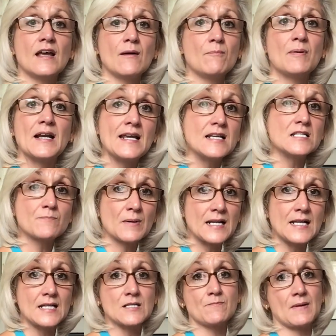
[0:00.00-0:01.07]
please,
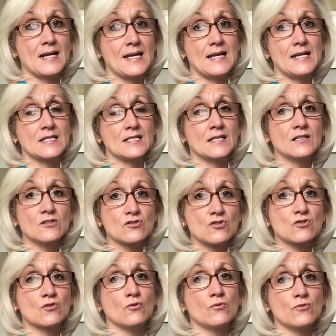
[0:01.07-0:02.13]
please, please, in a
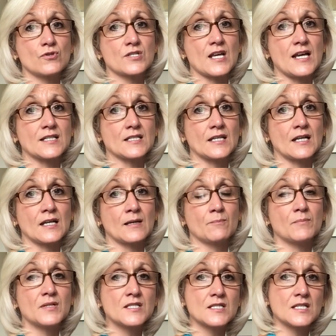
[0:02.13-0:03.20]
school setting,
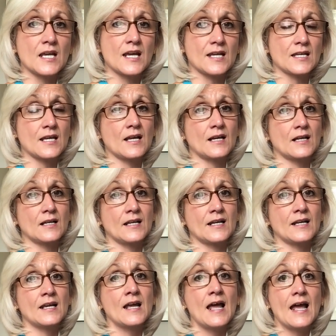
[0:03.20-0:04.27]

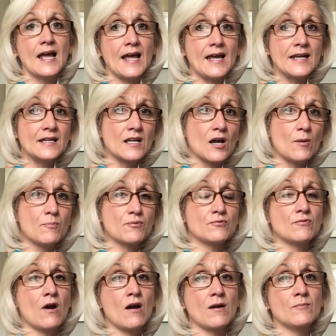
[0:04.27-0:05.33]
particularly in a
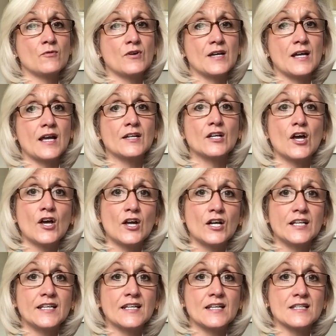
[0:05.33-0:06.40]
primary and early
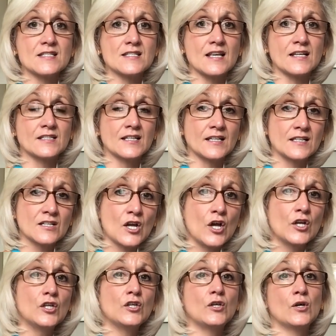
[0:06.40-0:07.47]
years setting,
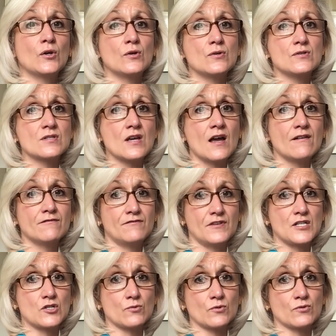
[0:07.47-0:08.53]
use
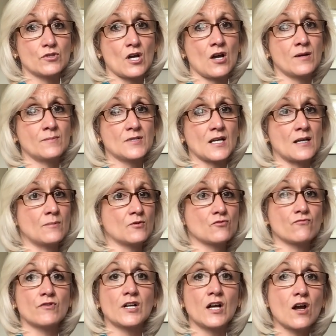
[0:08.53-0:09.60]
visual timetables,
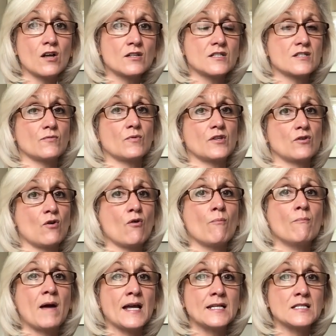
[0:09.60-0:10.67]
regardless of whether you're a
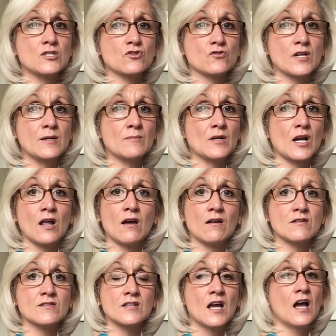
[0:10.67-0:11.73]
mainstream
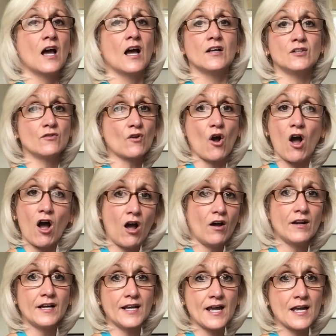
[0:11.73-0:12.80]
class and you've got
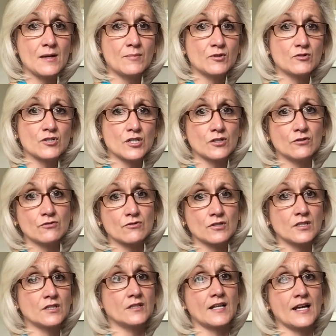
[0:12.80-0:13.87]
highly able children
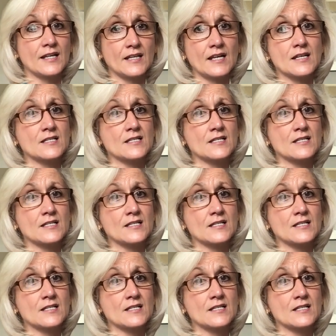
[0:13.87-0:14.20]
and they're year